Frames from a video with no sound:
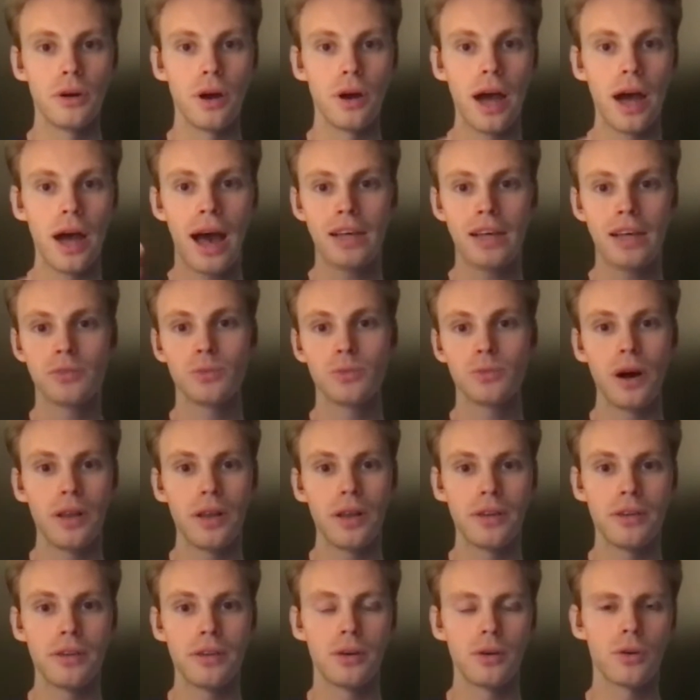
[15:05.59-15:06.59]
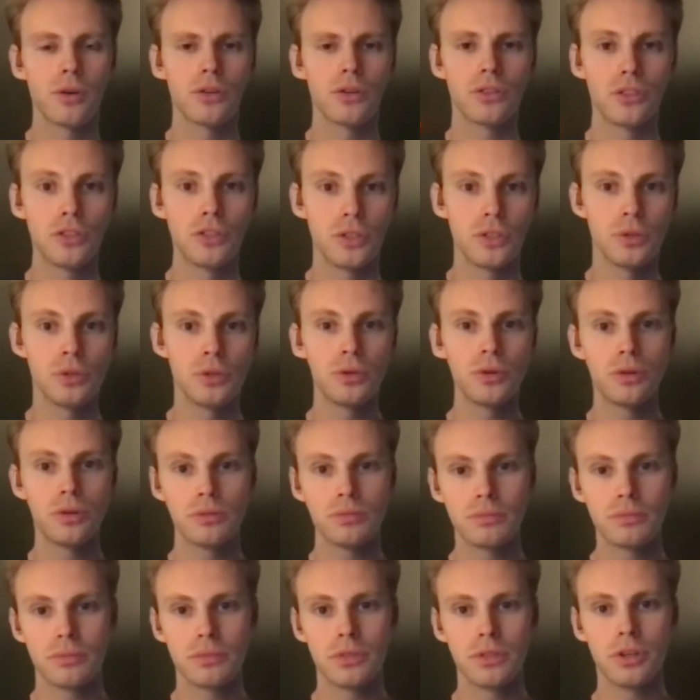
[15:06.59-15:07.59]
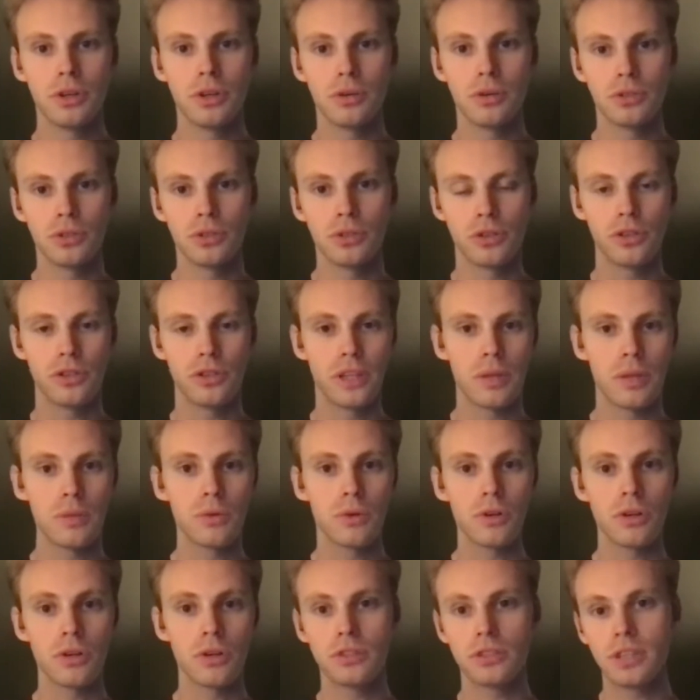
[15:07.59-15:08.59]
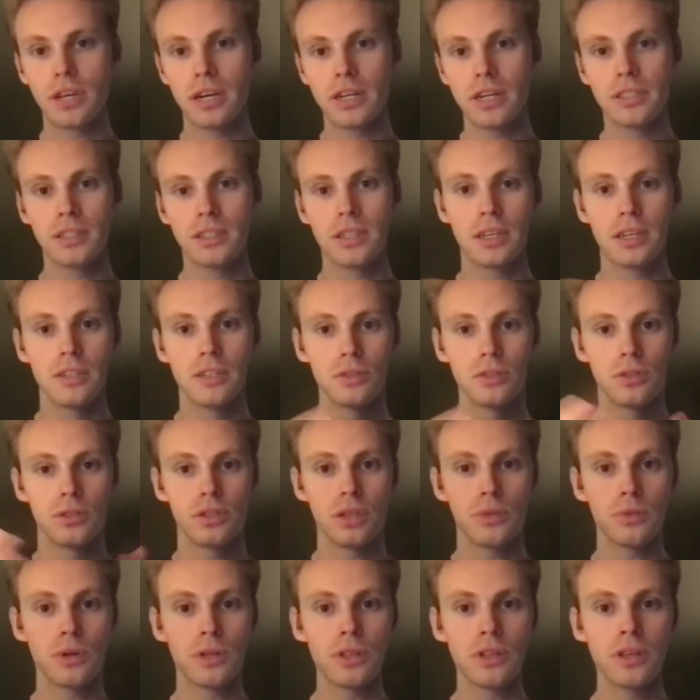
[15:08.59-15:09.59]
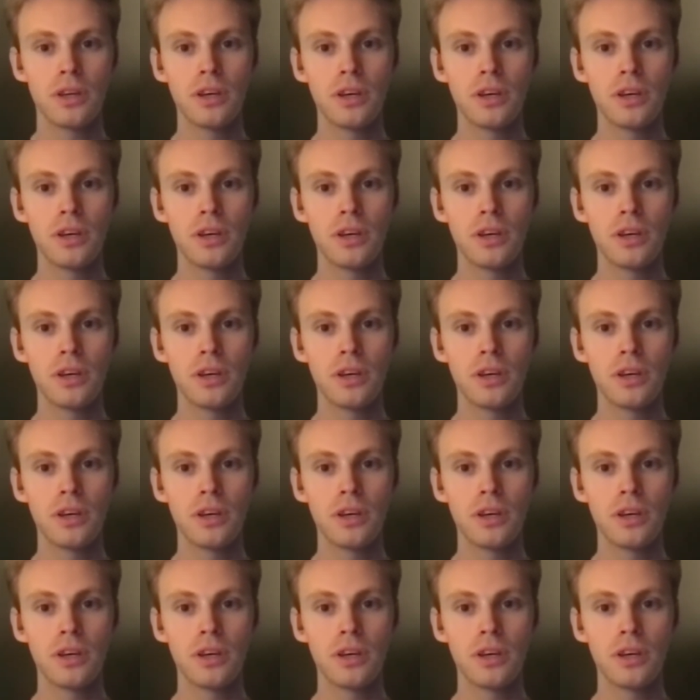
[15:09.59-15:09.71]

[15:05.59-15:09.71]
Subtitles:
has one or two social network sites they can use that with,